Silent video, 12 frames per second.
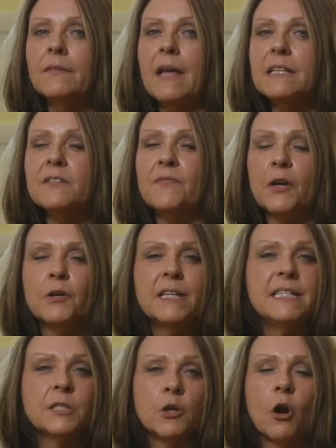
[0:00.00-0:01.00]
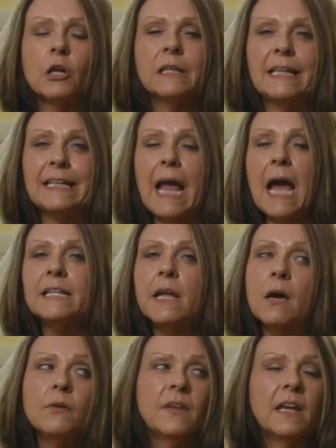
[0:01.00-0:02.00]
That's very startling. I
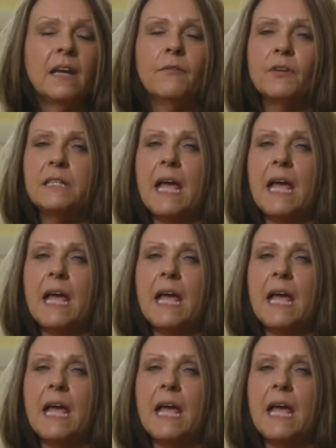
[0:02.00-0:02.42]
know that every